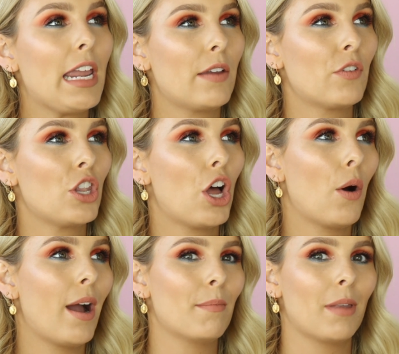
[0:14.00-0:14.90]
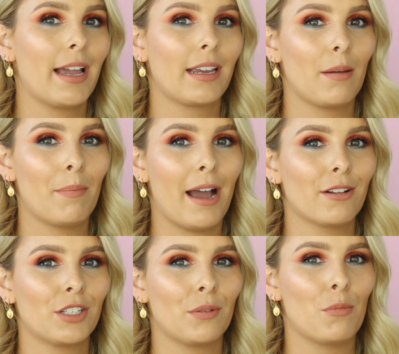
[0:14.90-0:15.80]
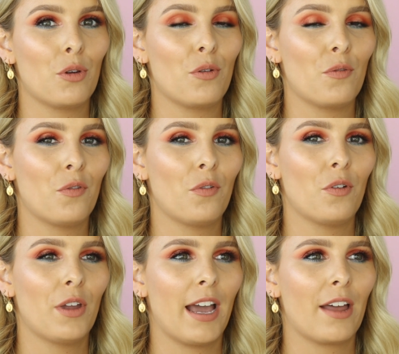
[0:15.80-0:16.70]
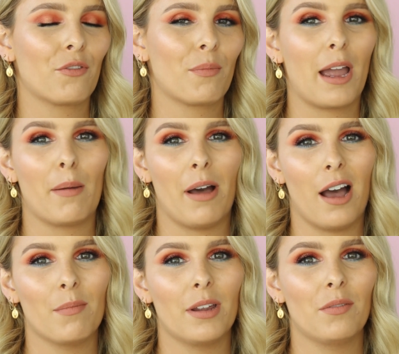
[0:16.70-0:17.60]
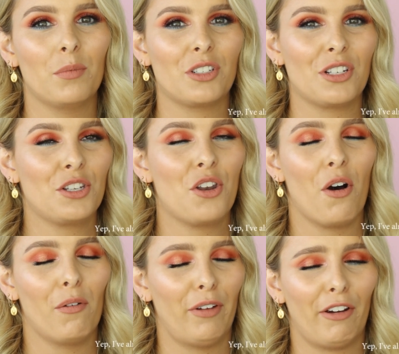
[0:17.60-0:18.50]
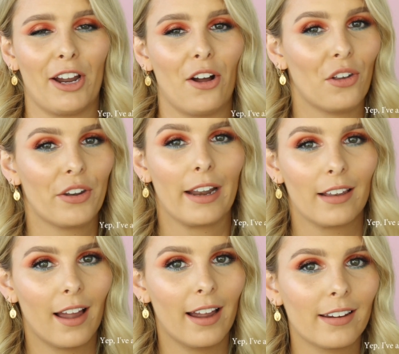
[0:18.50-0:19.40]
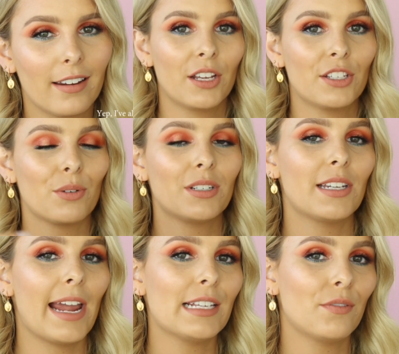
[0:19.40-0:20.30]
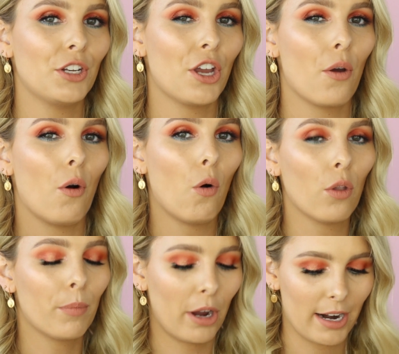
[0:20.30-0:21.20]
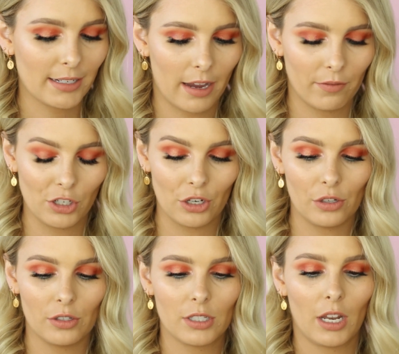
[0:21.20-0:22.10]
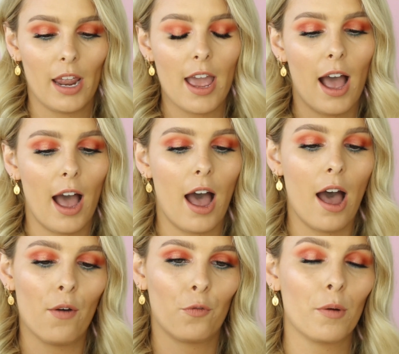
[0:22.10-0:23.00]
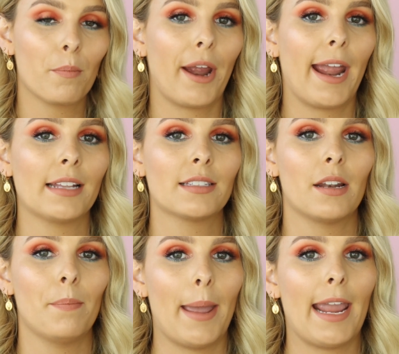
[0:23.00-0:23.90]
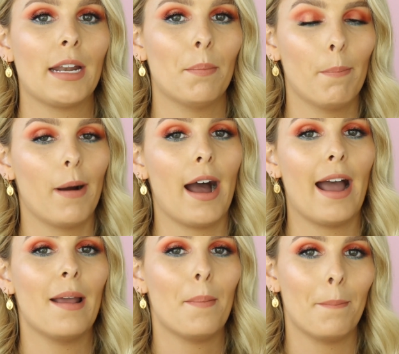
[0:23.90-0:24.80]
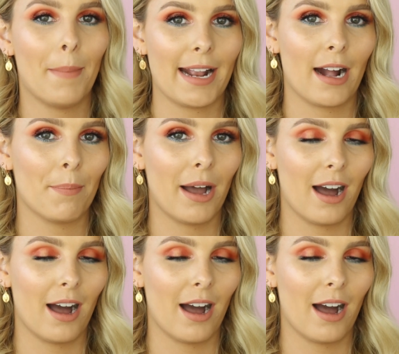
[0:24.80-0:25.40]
even though I'm like about to move out of my apartment, which is not very holiday-like. So in today's video, all the products I've used are from brands that are made by makeup